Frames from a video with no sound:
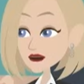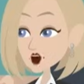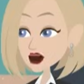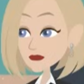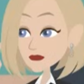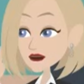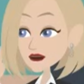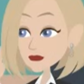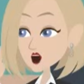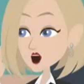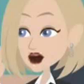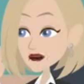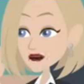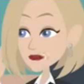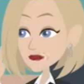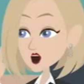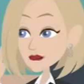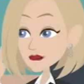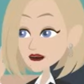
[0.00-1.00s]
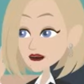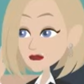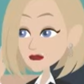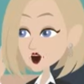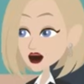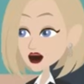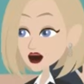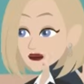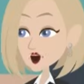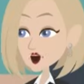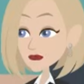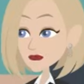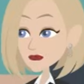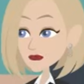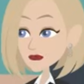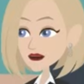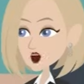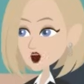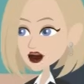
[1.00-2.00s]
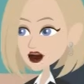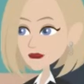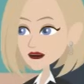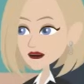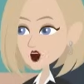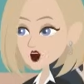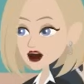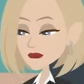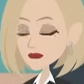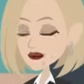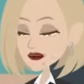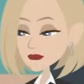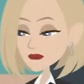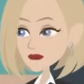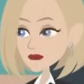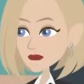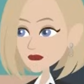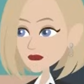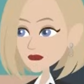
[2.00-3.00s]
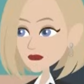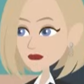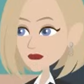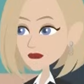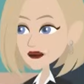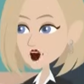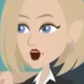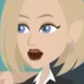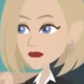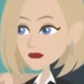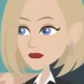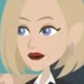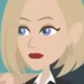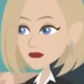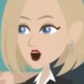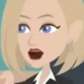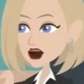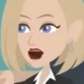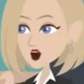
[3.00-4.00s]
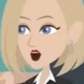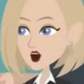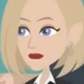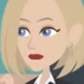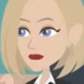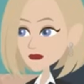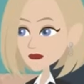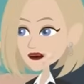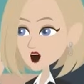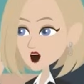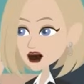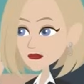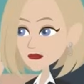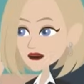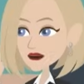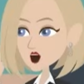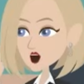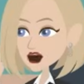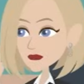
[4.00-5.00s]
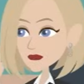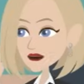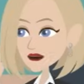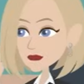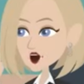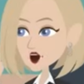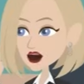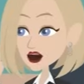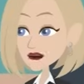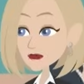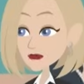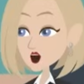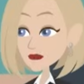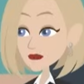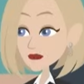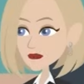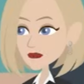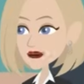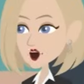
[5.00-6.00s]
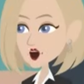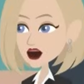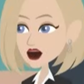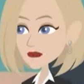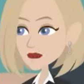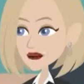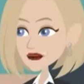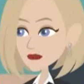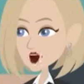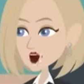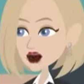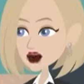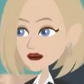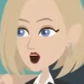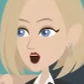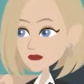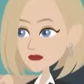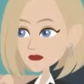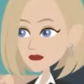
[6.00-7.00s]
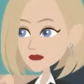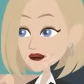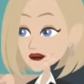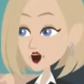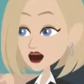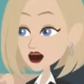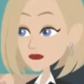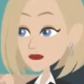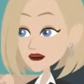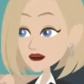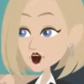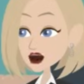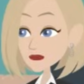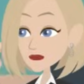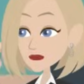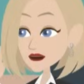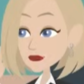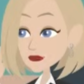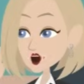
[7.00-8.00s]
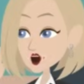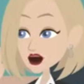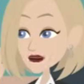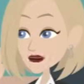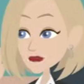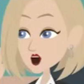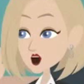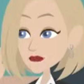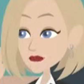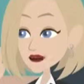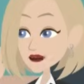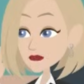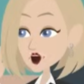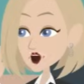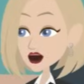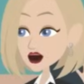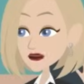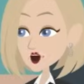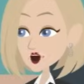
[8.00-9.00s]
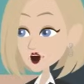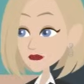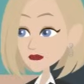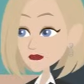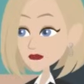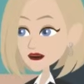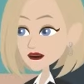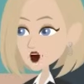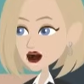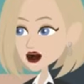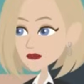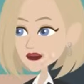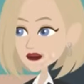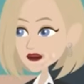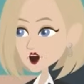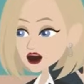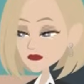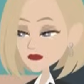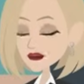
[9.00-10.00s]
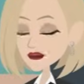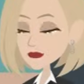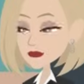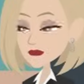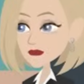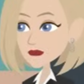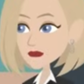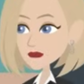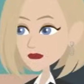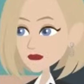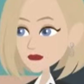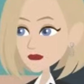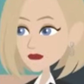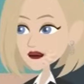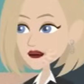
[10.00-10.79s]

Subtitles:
Example sentence: she knows the answer. Here, knows is a state, it's not an action you can see, but it describes what she understands.